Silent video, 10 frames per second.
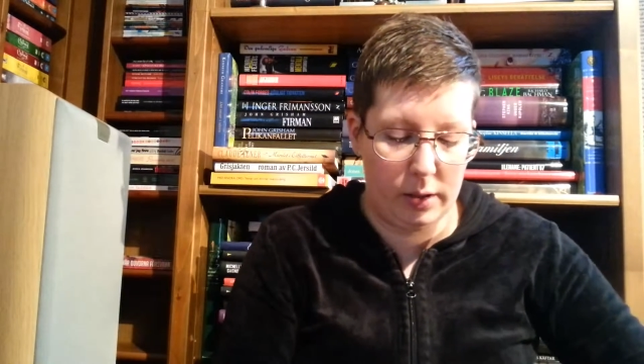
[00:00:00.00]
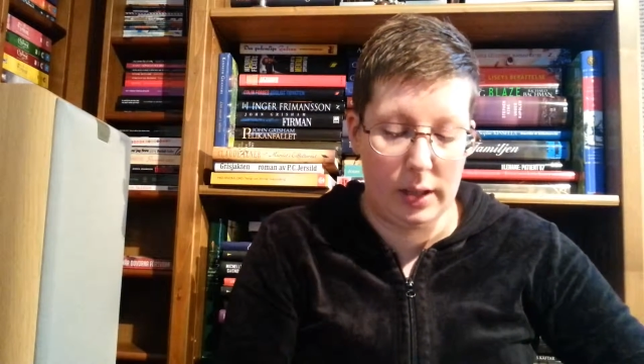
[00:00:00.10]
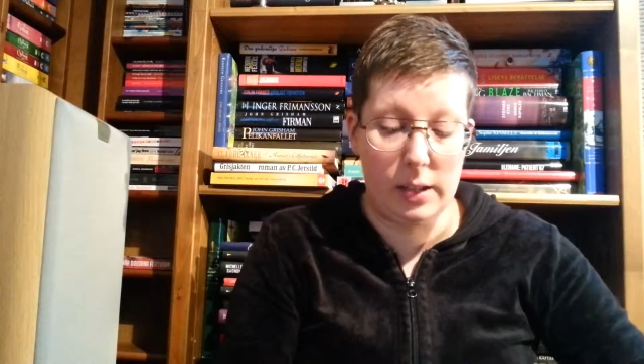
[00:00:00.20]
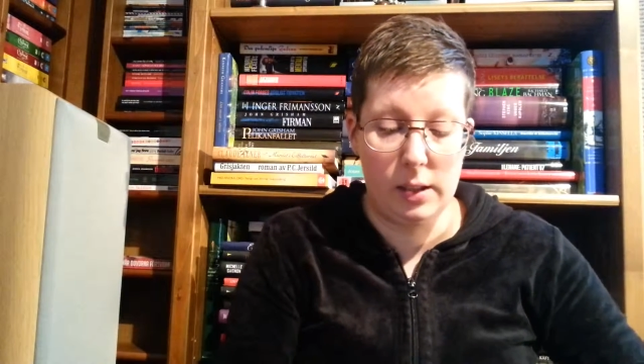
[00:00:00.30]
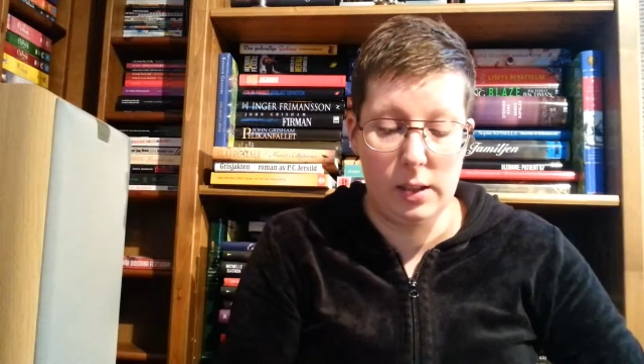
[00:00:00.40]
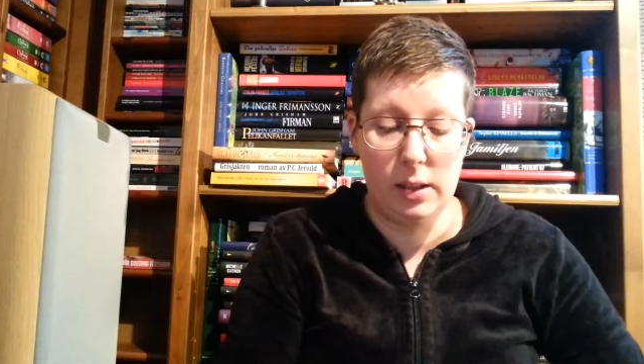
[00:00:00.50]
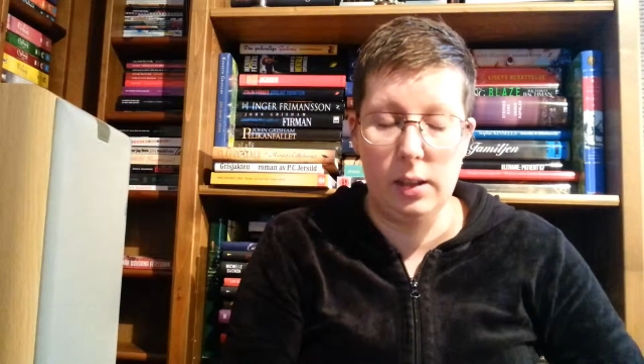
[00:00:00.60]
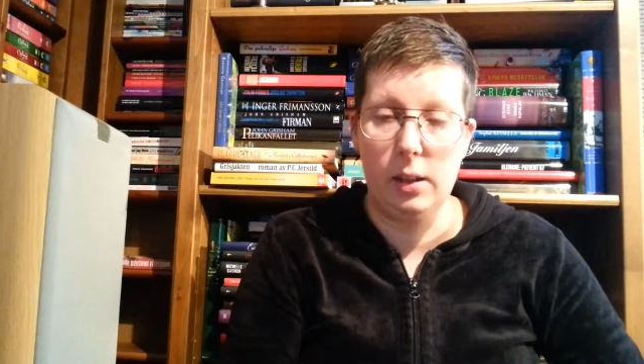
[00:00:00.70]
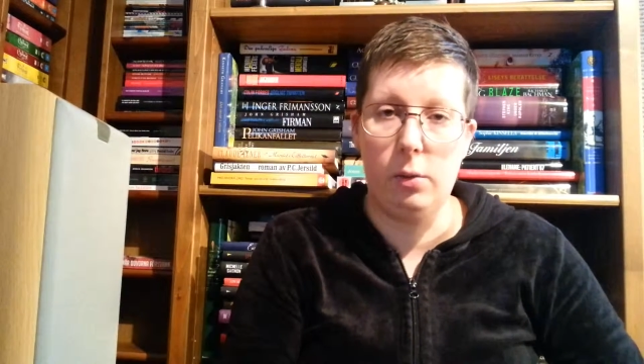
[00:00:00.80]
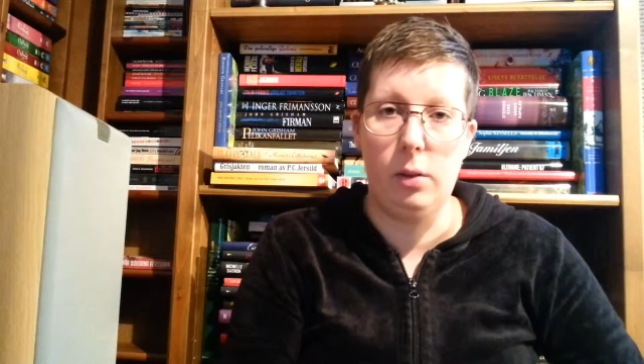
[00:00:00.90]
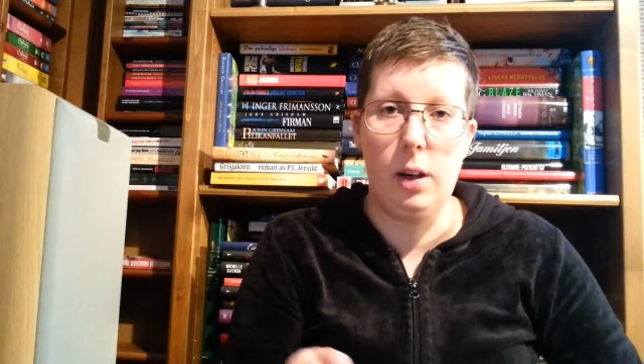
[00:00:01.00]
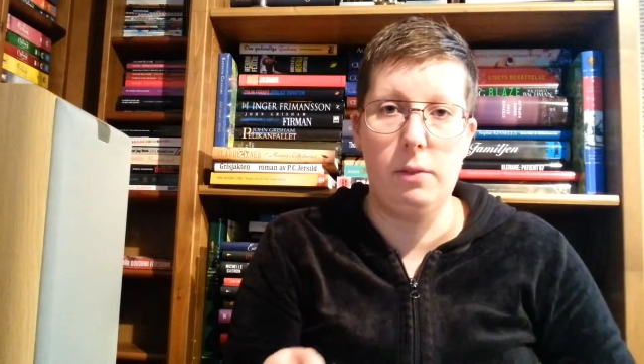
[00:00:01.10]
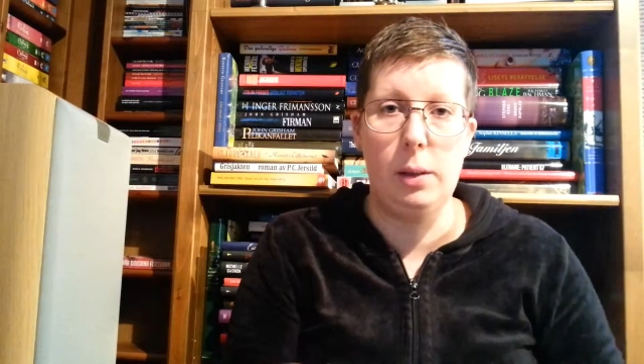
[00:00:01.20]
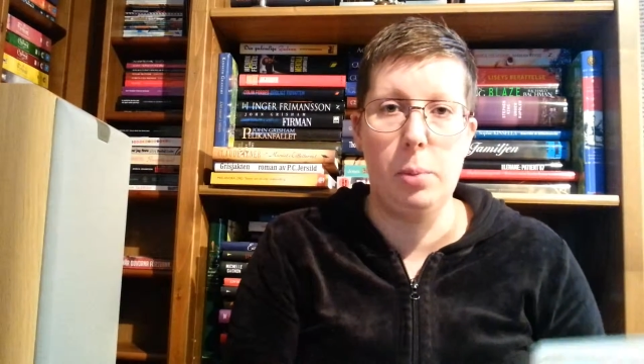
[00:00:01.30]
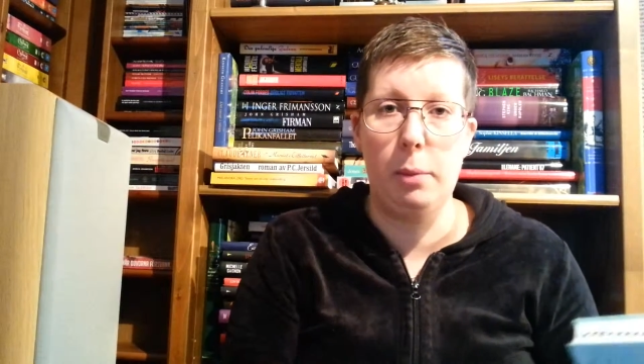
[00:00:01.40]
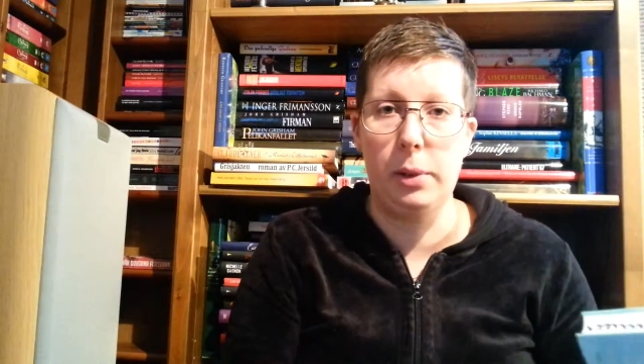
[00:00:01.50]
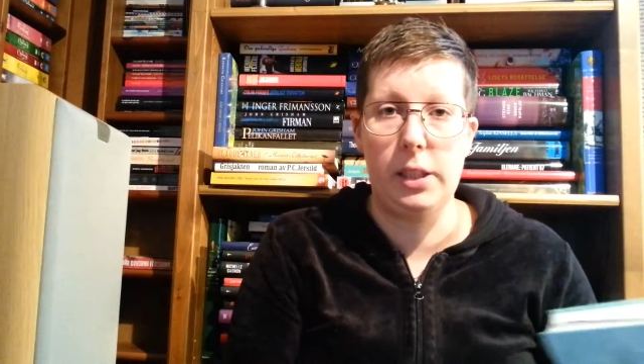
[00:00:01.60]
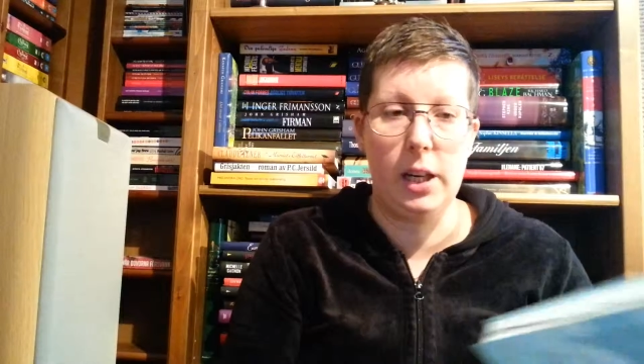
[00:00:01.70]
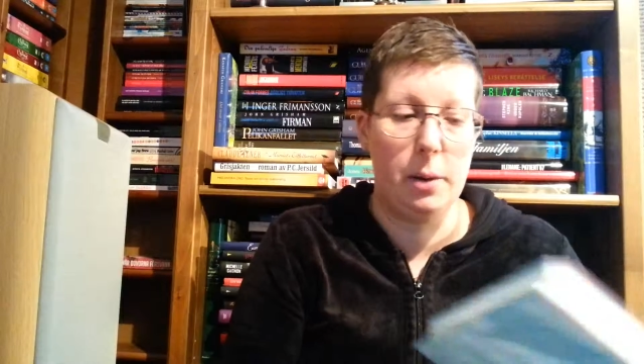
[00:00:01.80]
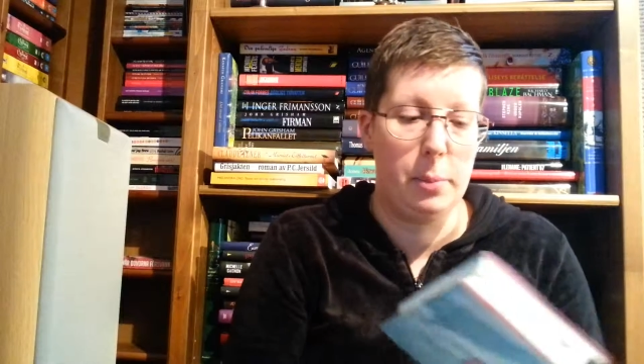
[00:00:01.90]
that lovely
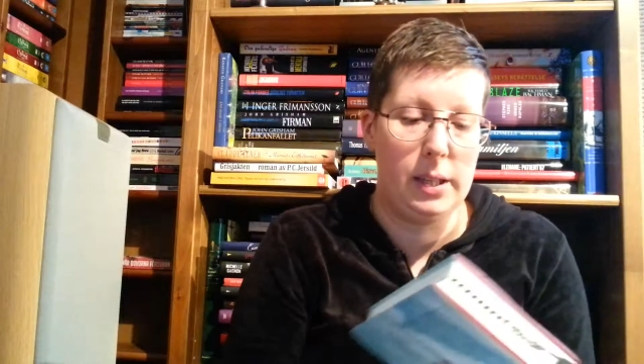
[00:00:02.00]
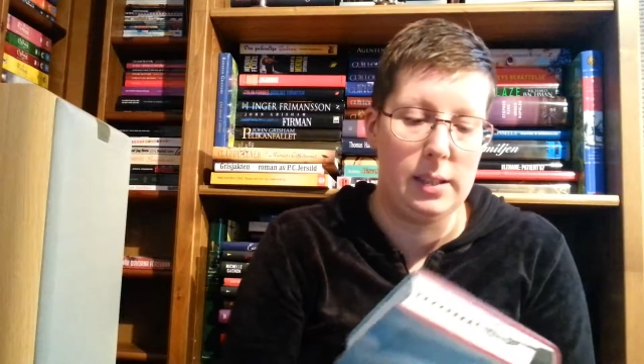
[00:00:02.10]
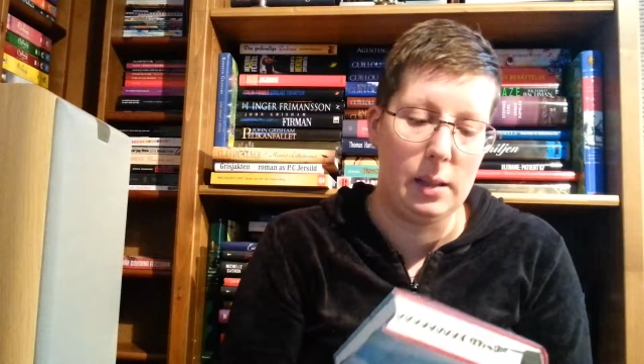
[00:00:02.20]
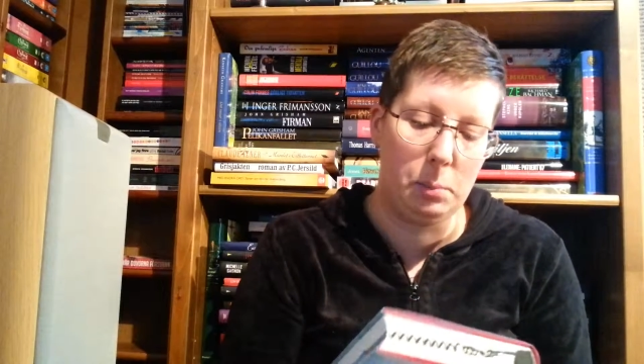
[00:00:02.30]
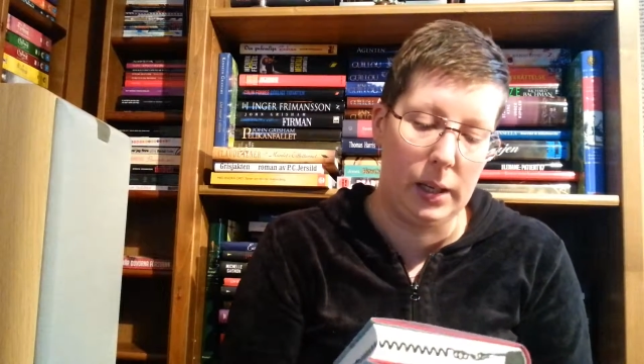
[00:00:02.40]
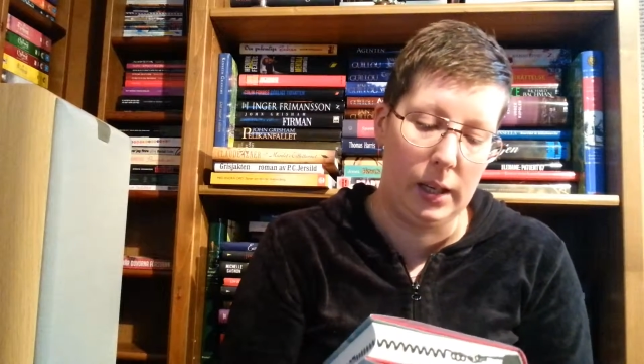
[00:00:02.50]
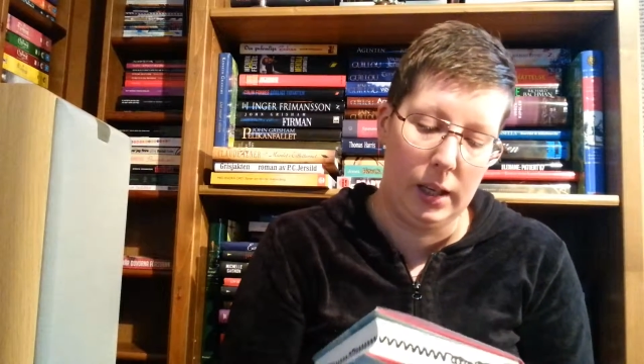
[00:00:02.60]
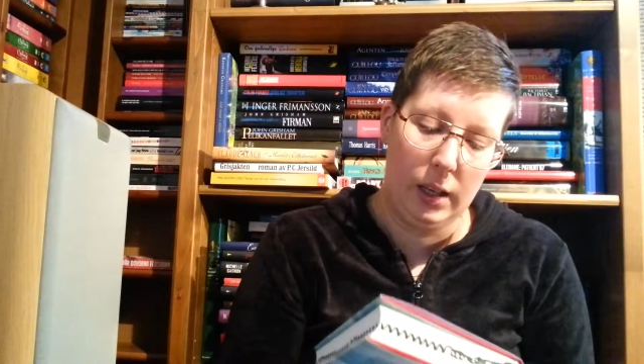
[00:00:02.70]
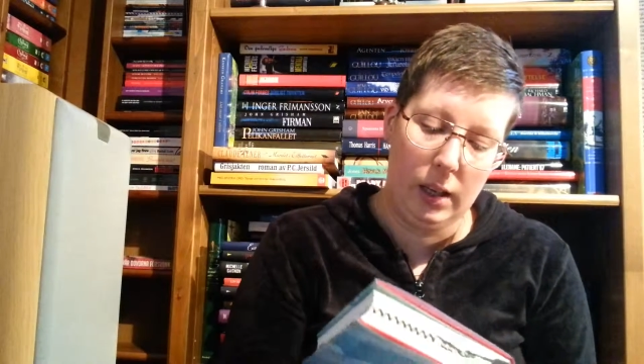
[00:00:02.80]
publishing company sent me